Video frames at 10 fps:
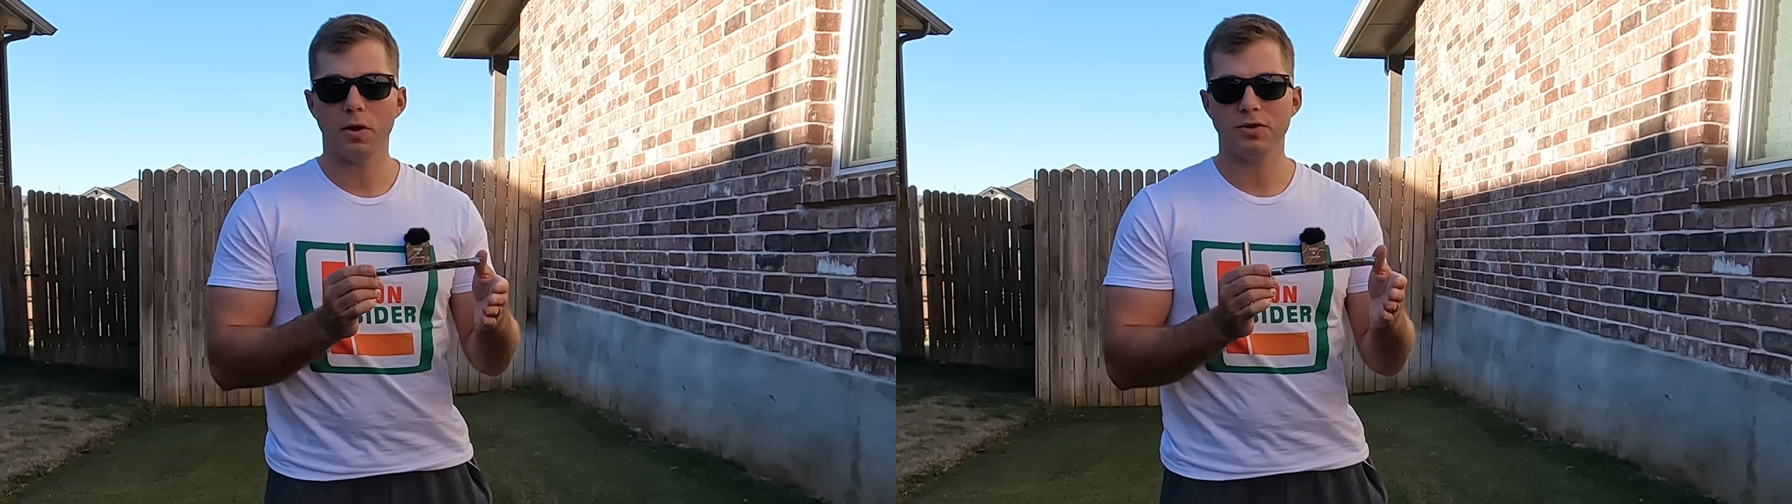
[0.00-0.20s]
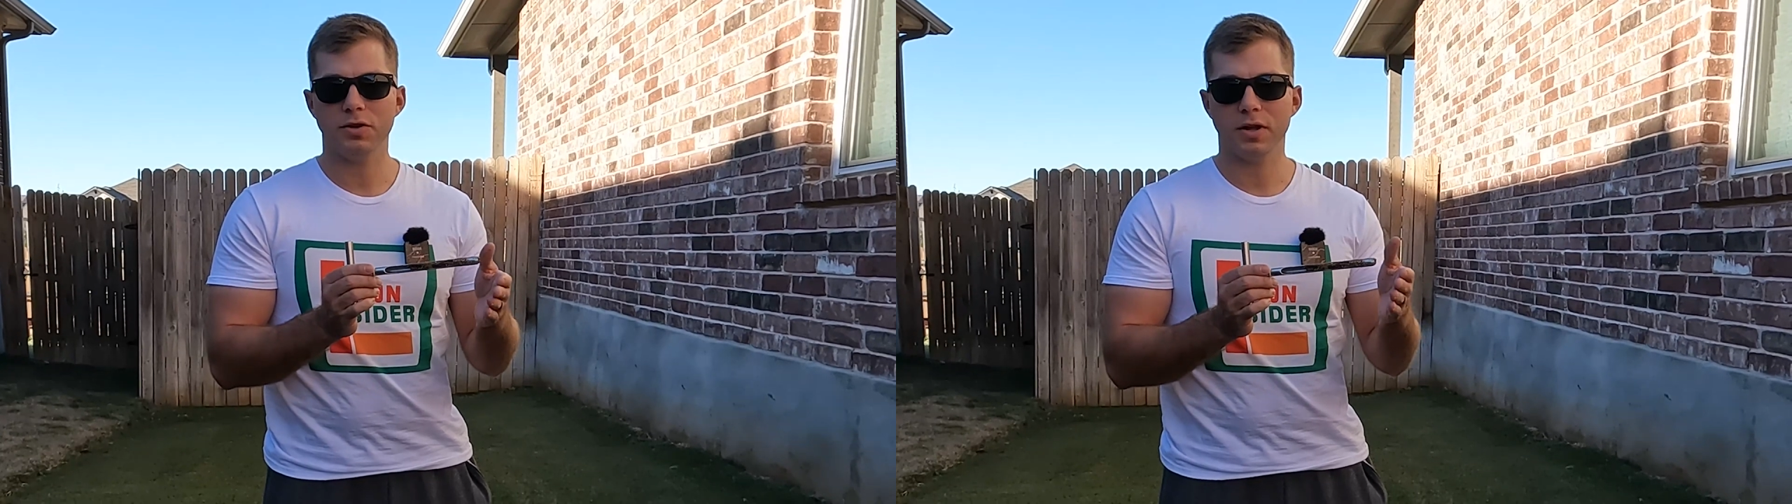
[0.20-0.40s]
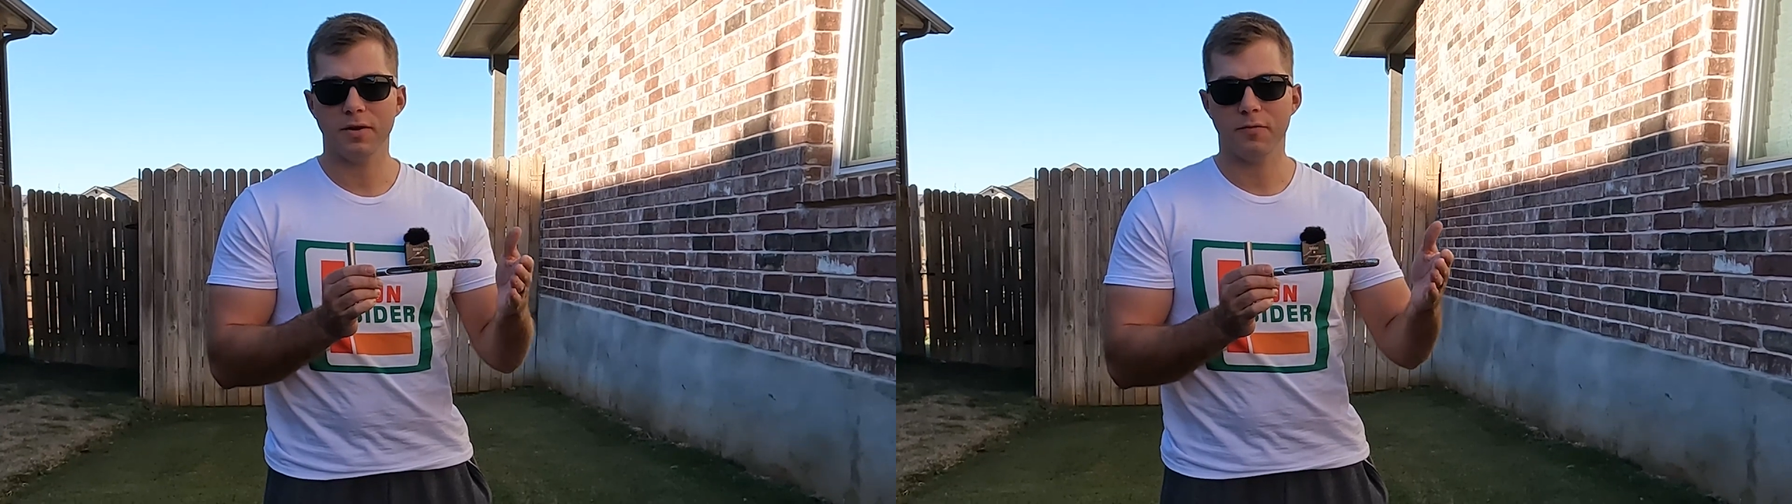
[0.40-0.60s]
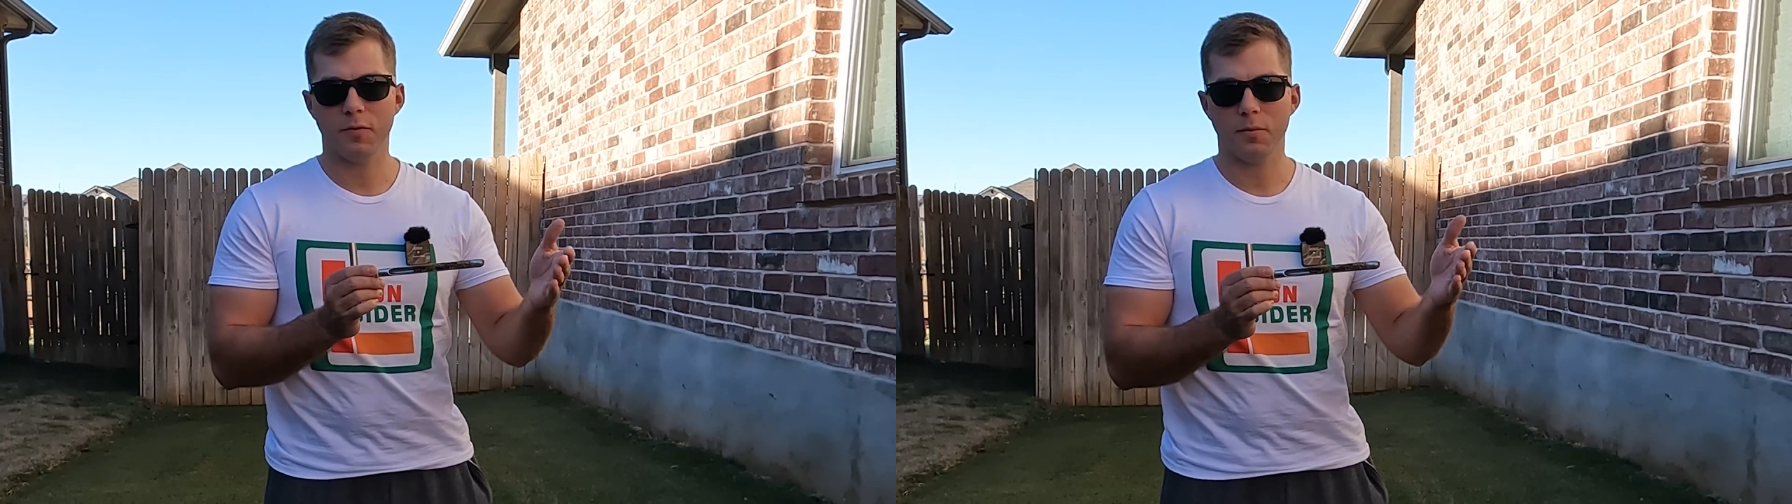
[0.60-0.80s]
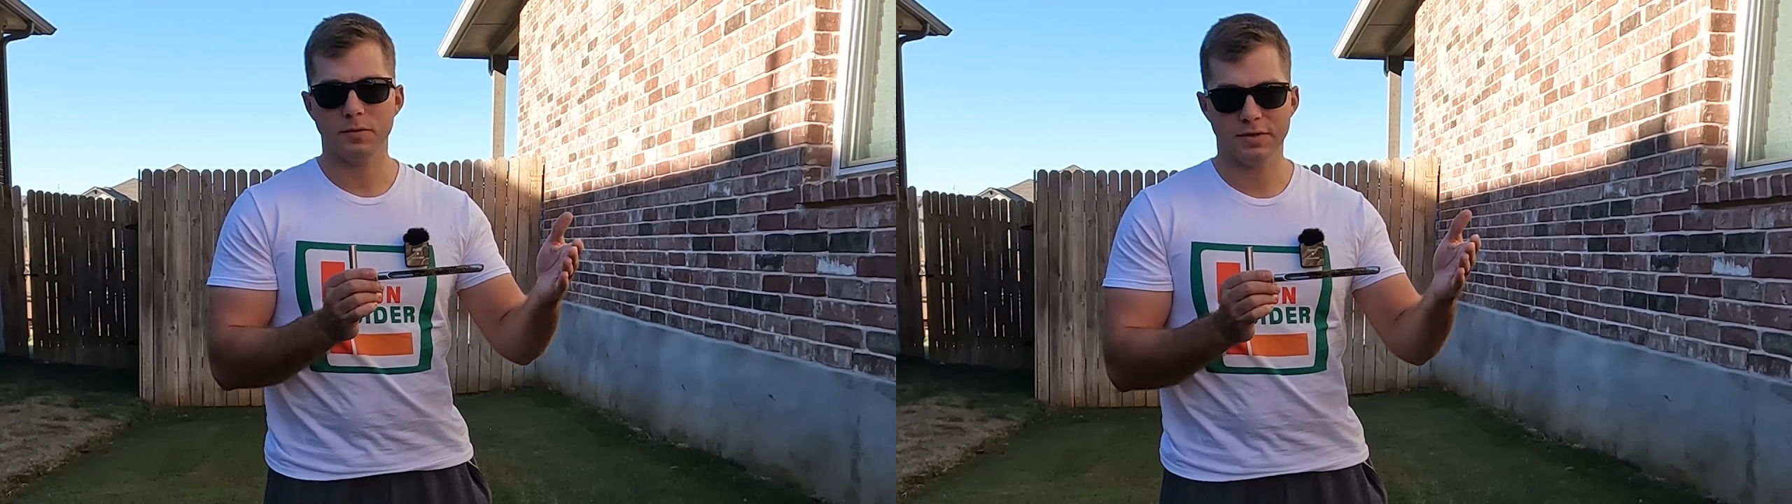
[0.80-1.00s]
want you to get
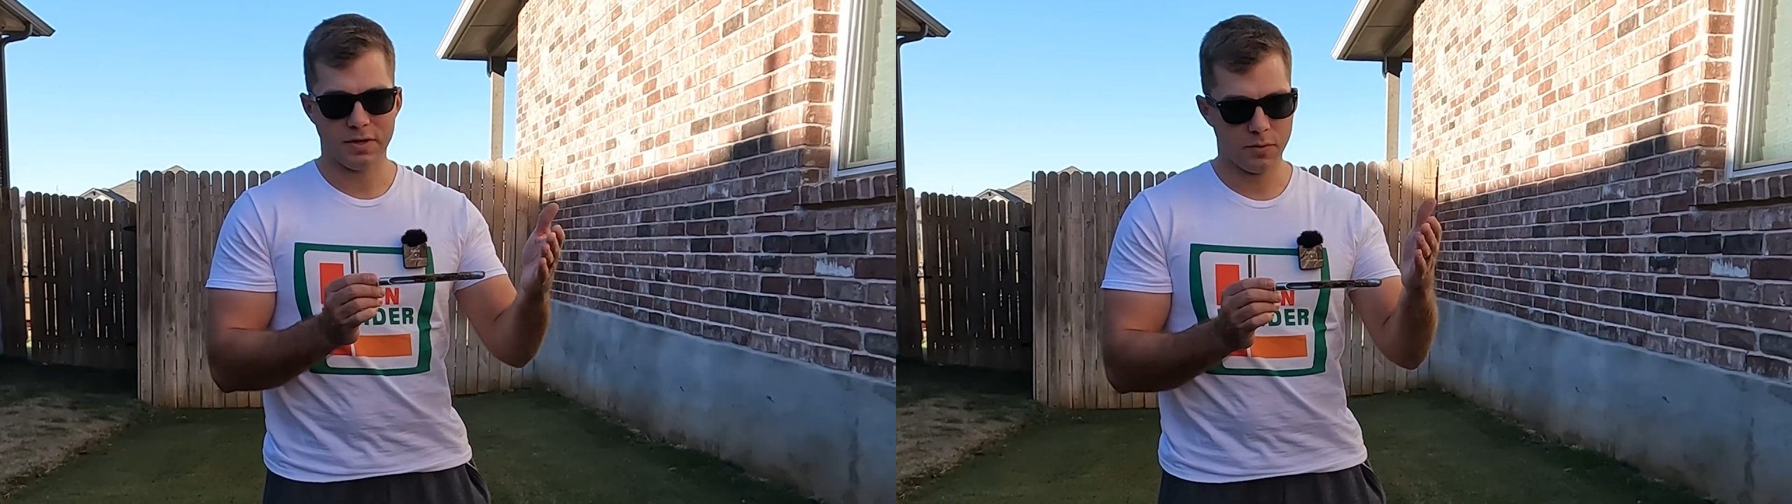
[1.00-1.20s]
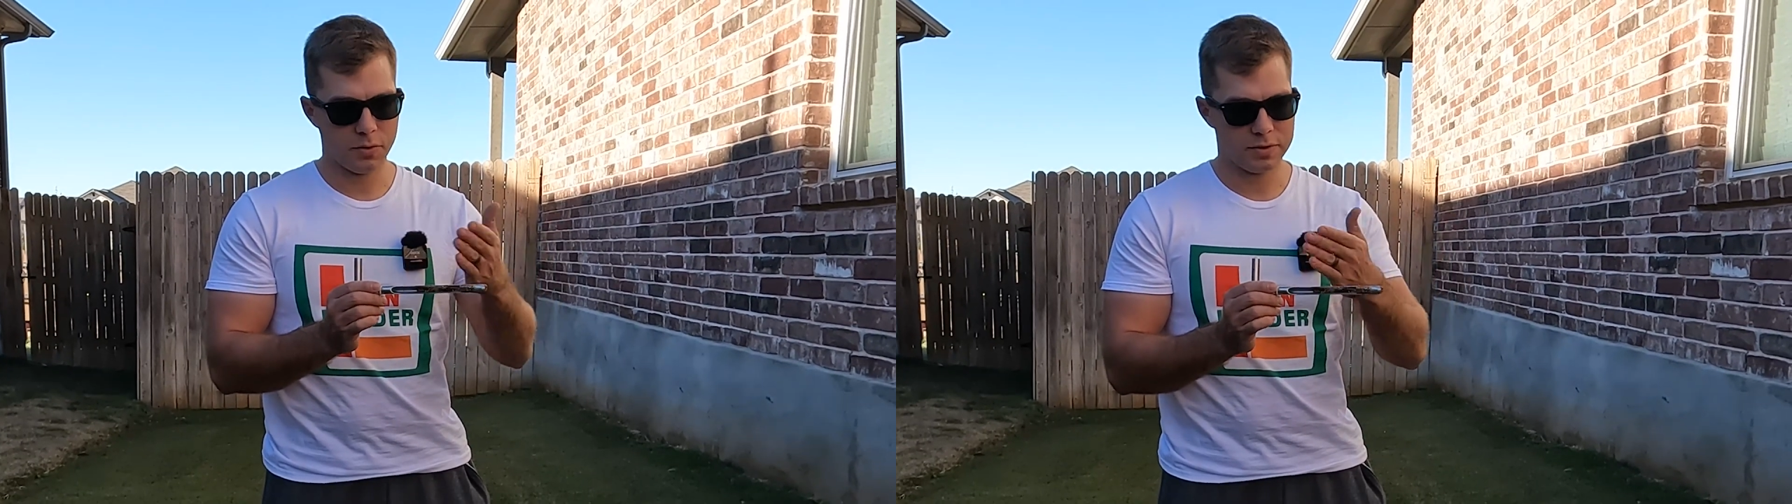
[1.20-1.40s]
from zero